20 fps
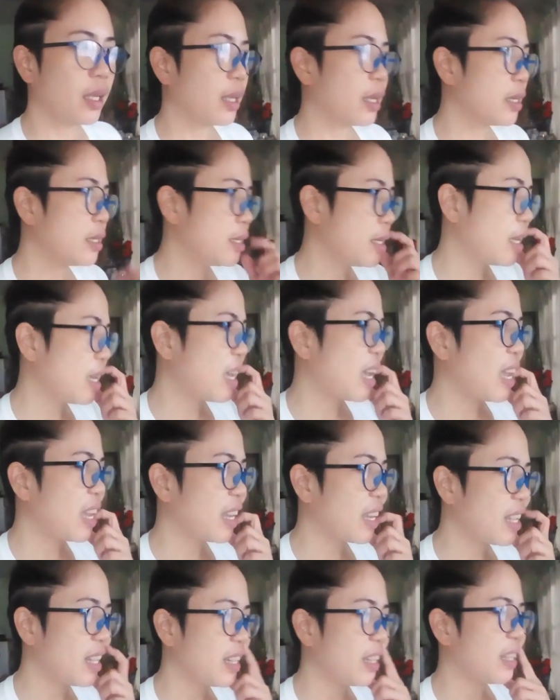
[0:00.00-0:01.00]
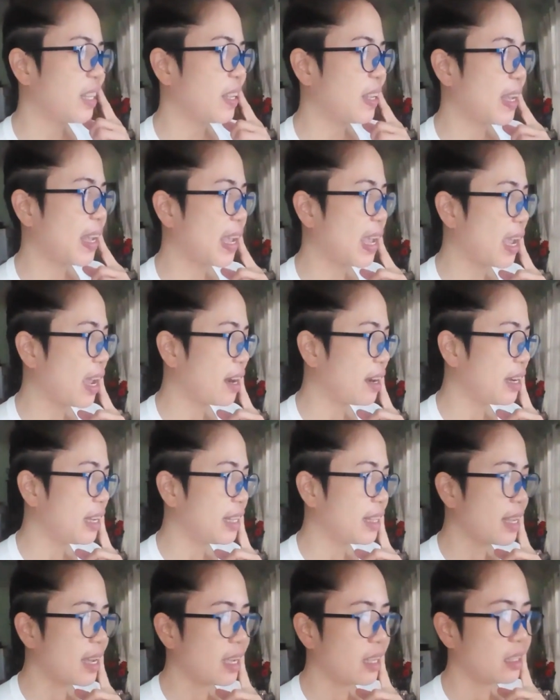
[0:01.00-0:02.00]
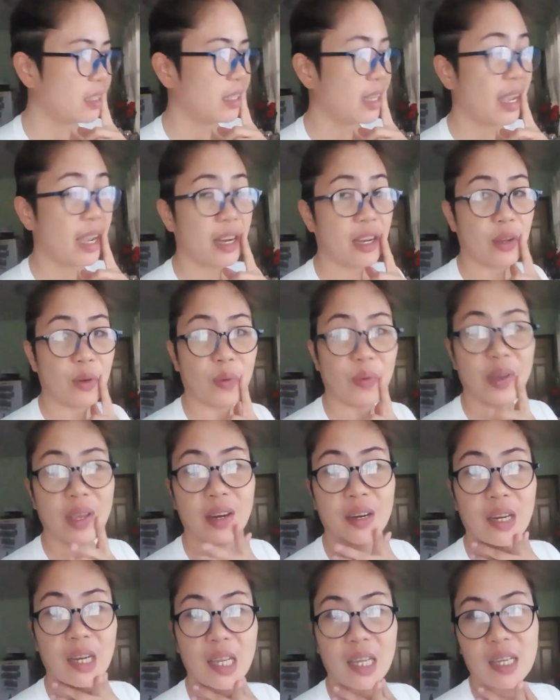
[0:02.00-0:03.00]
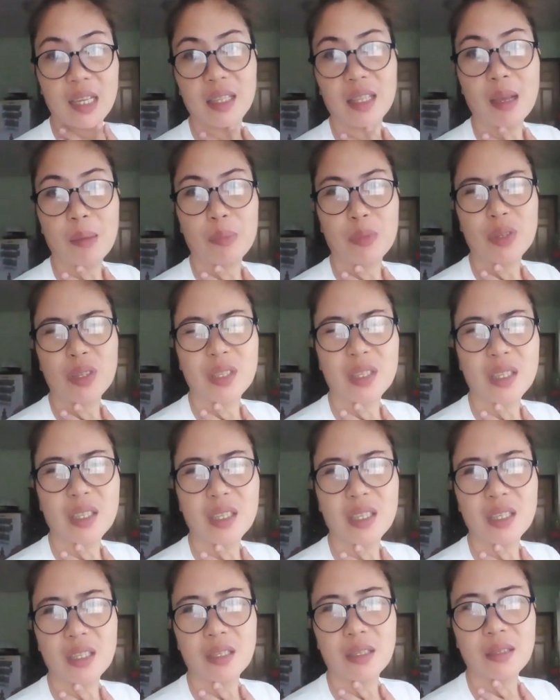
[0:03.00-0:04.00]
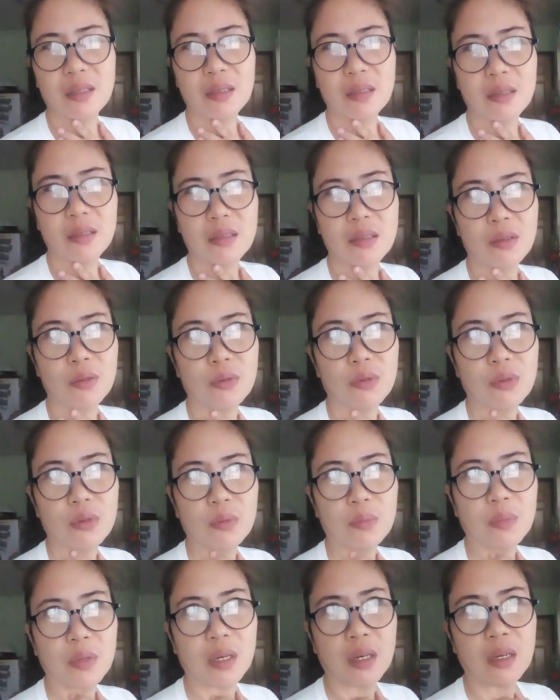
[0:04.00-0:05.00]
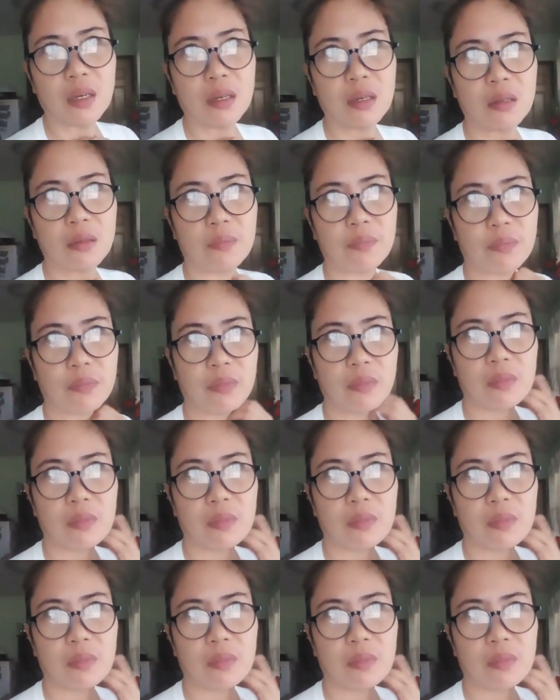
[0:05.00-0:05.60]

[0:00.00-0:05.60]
Kasi I can carry that anywhere eh. Tapos siguro mga